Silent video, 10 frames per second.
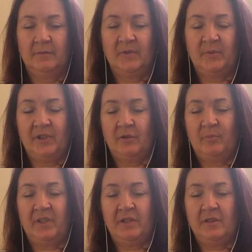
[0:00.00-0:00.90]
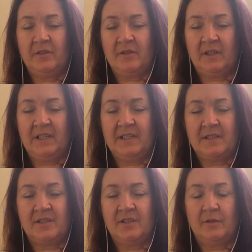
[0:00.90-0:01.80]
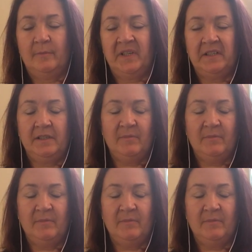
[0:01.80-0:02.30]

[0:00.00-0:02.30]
Maybe you could bring your other hand to your belly.